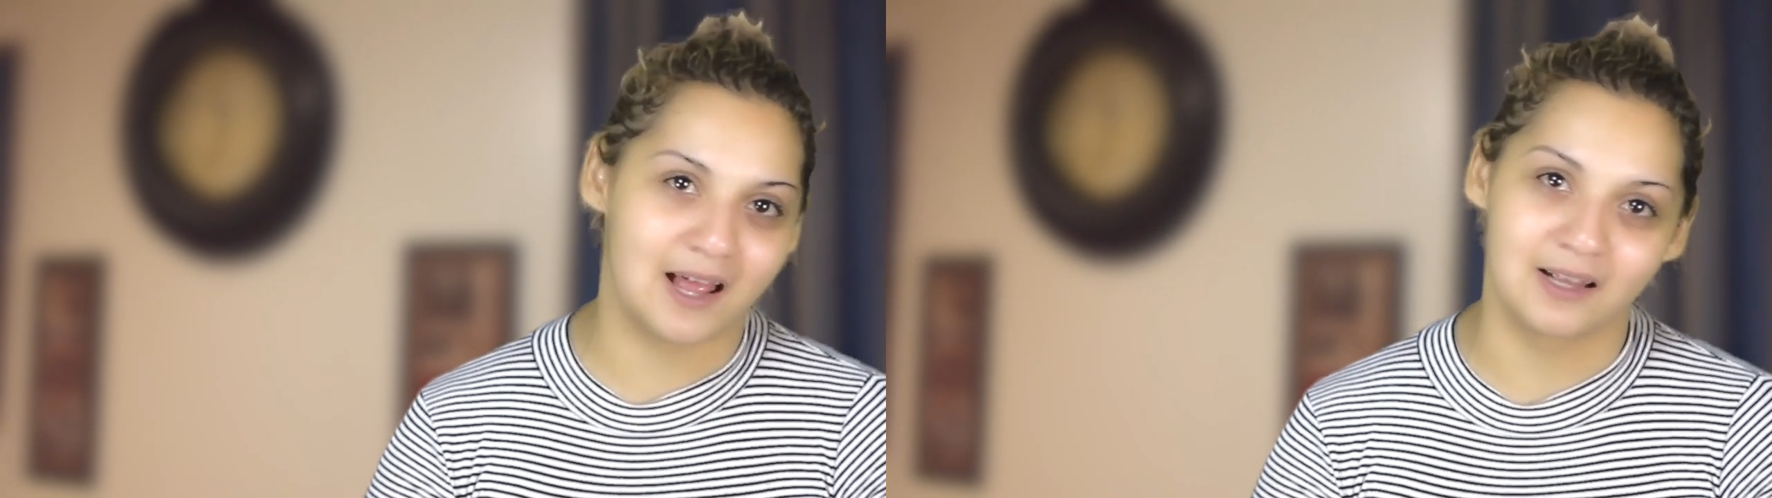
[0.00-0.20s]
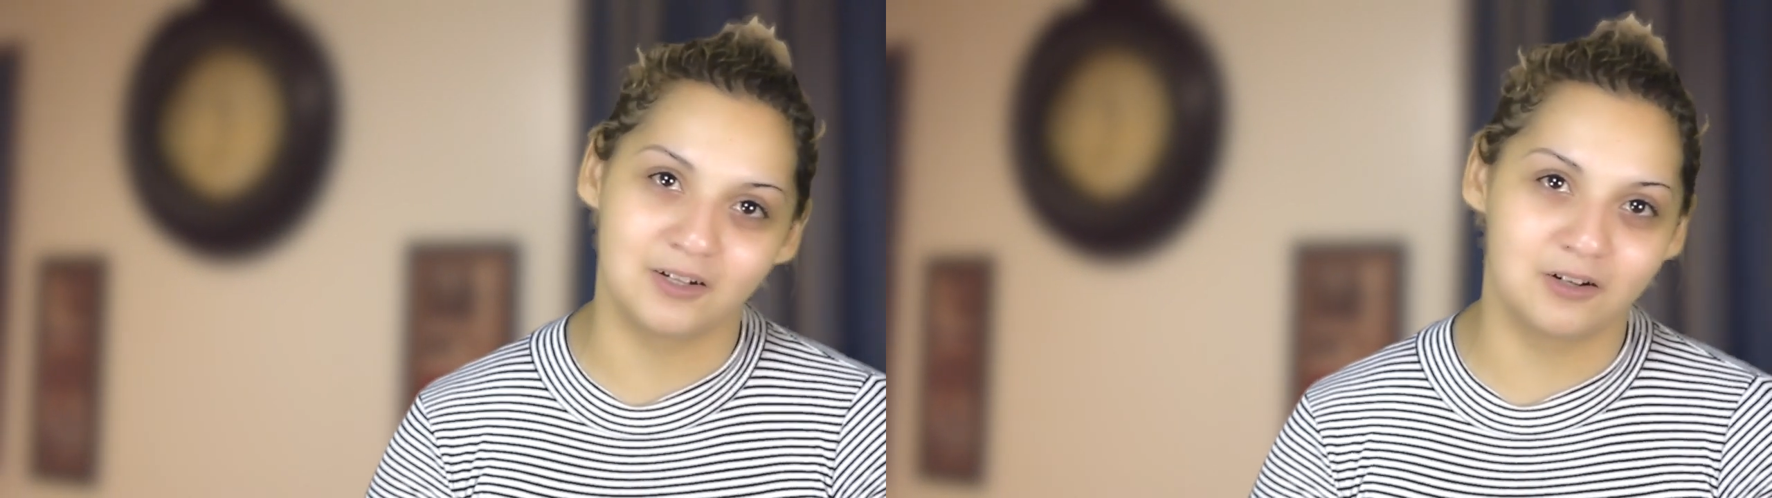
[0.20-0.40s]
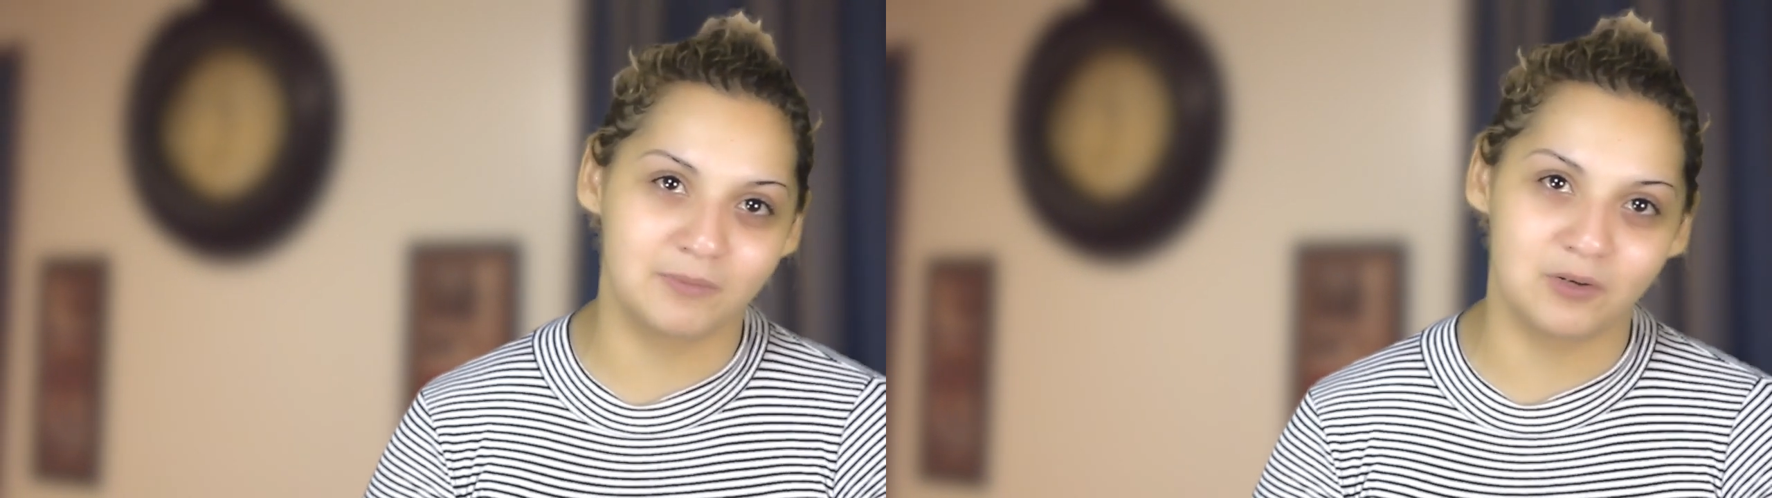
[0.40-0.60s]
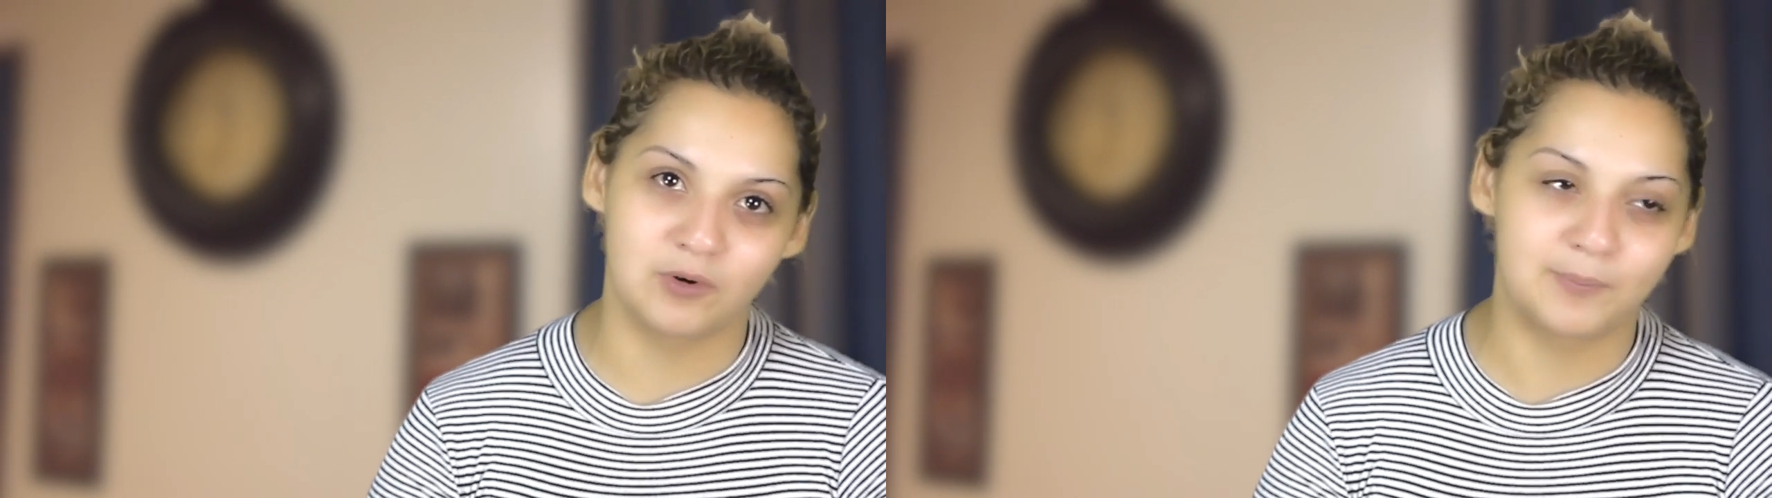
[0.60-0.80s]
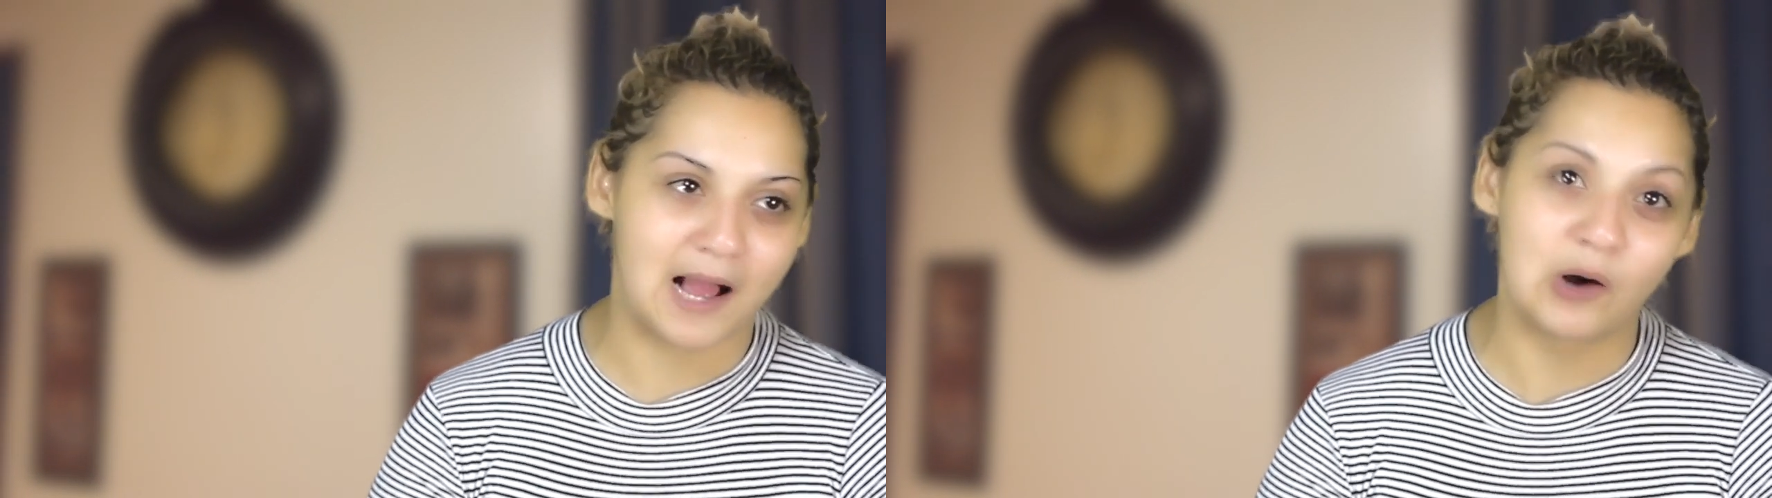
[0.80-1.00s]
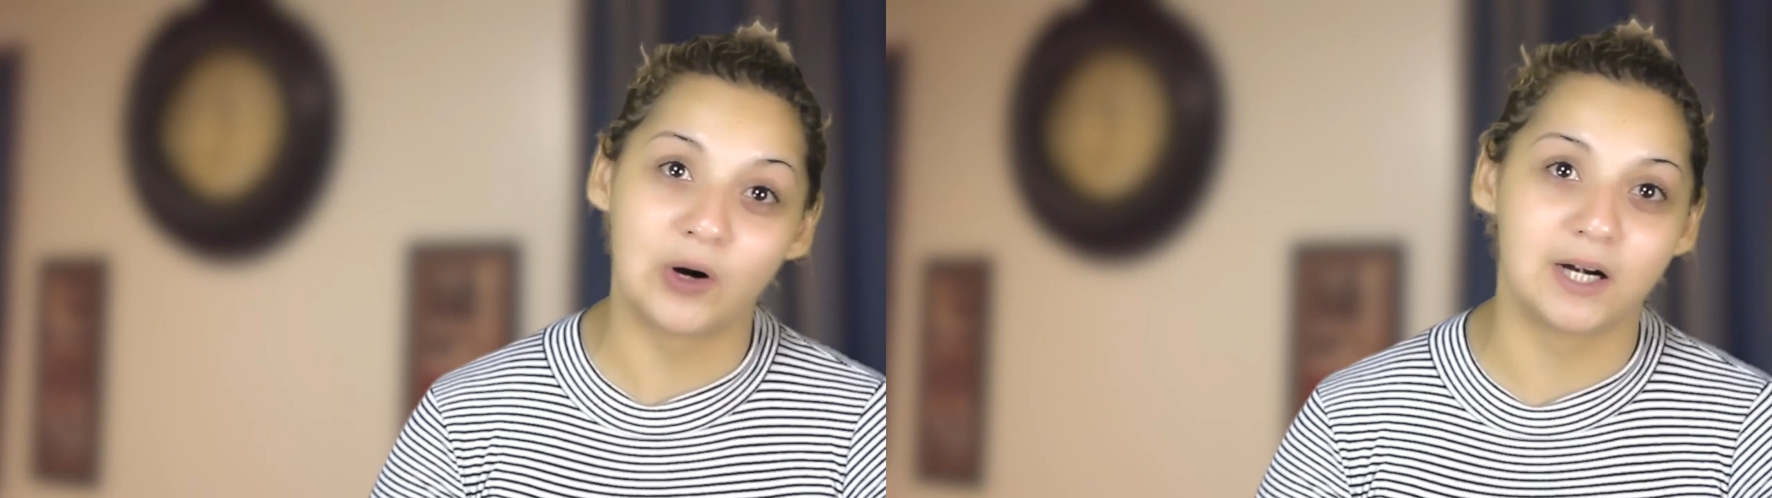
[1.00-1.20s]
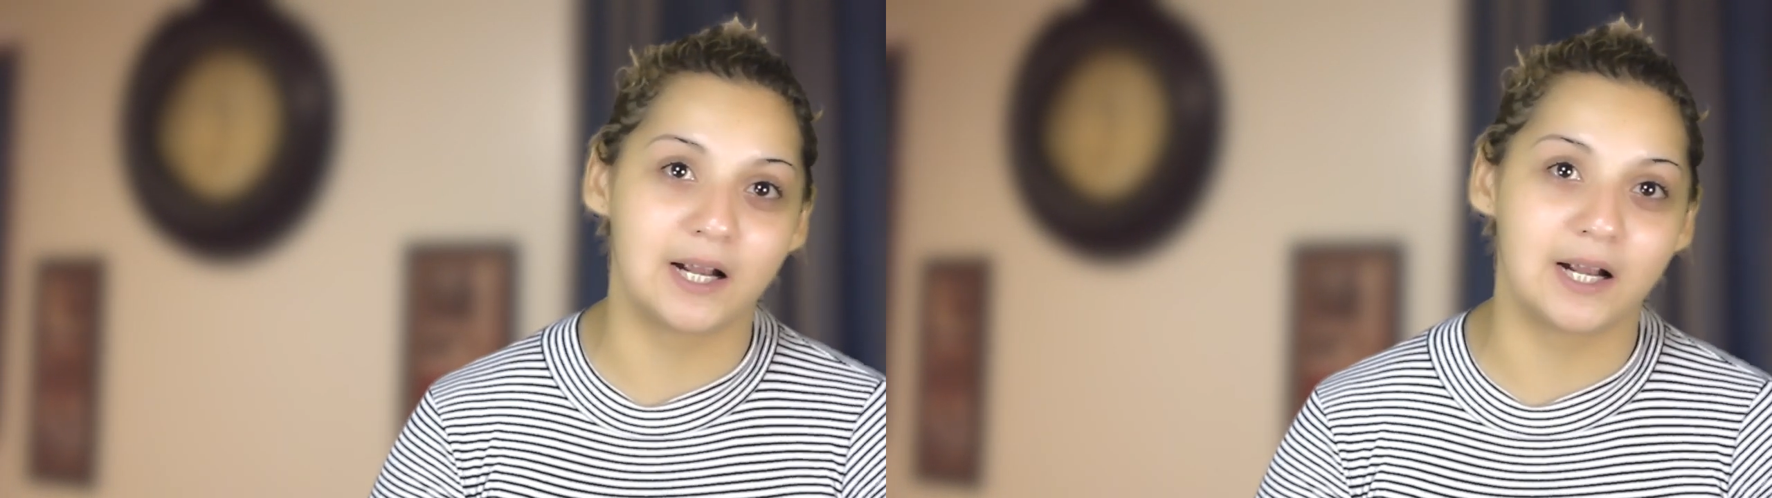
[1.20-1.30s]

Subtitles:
that. You know what I mean? We're power.